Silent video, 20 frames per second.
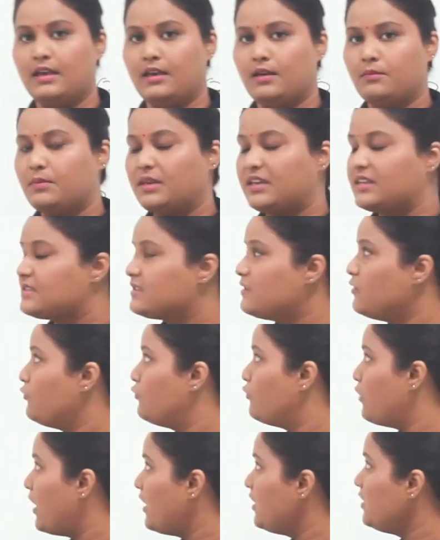because the
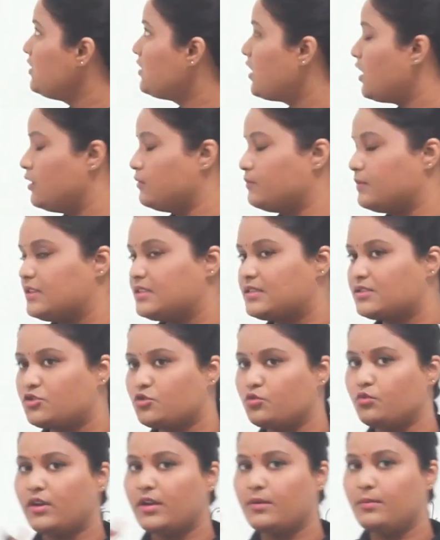one term is
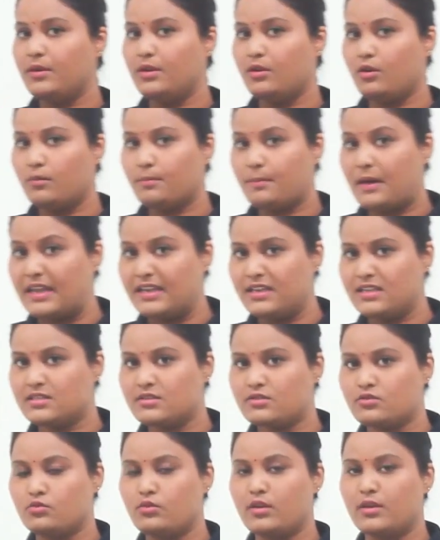2ab or
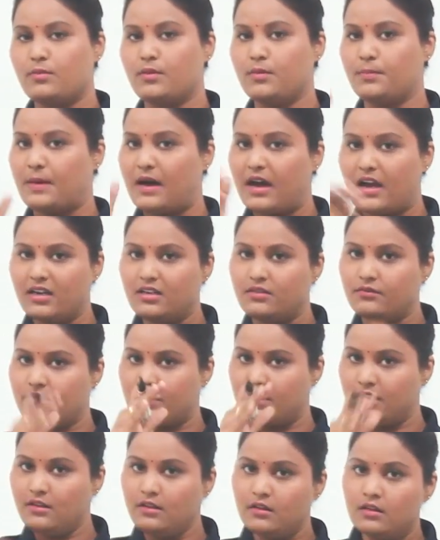minus 2ab part
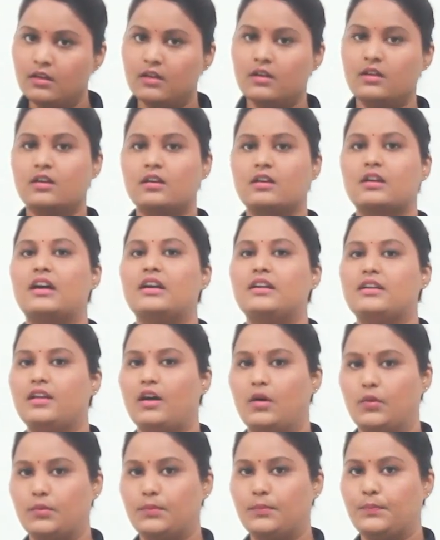will cut
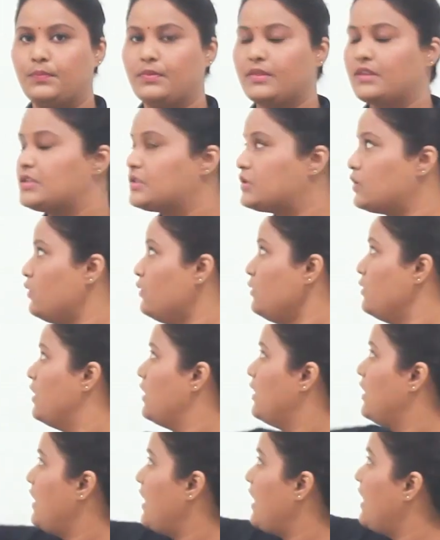down. So
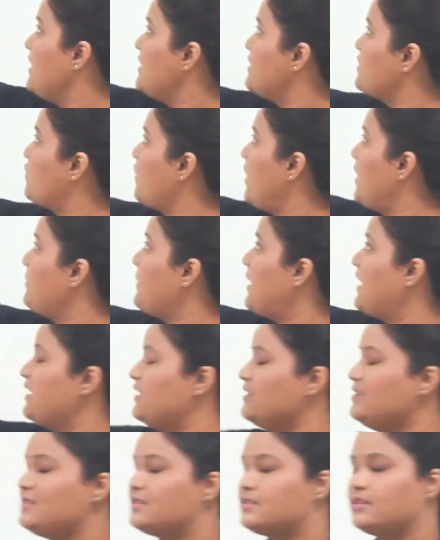a square
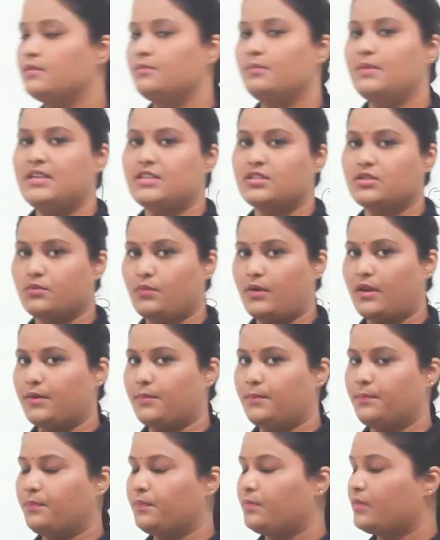minus b square.
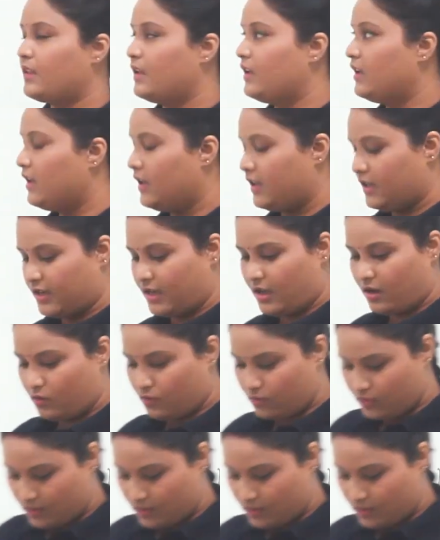Now